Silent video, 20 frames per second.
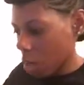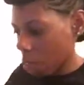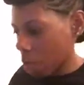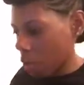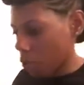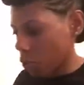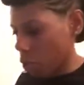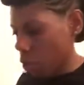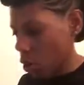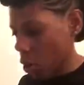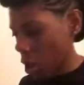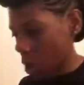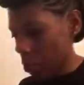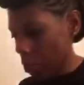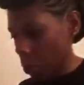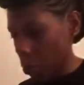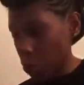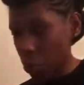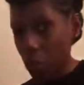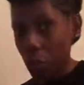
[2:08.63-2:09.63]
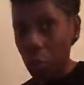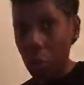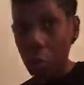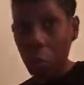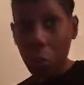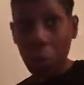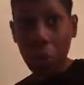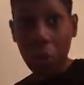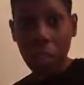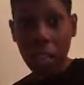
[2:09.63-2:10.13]
Put 4 cups of water,
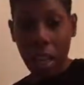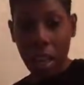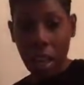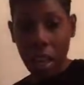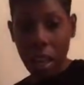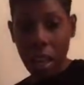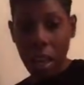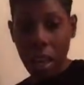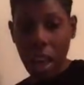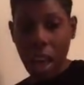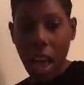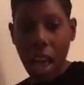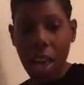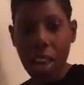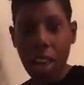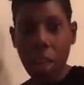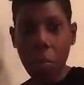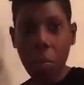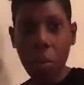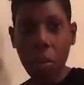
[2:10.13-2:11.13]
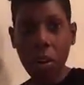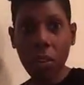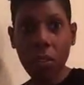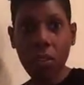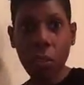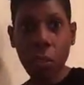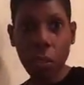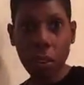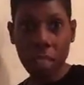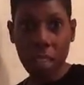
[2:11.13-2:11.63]
boil that, and then put
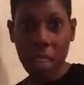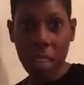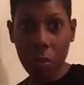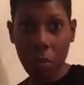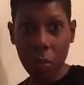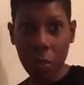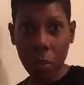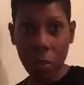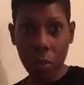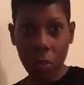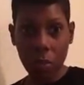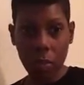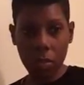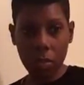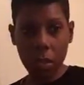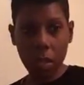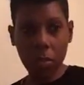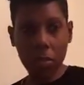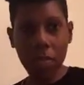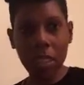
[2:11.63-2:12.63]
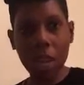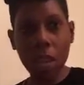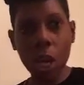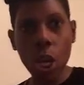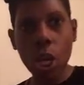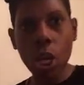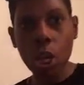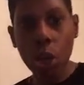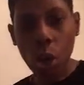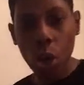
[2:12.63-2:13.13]
4 tablespoons of it.
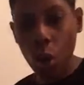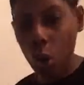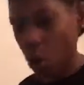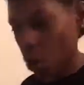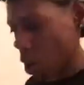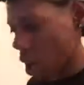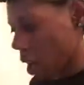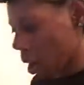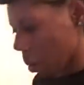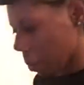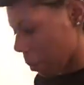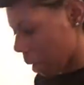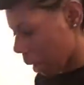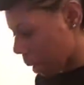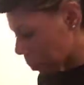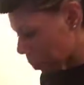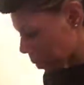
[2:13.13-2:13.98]
So my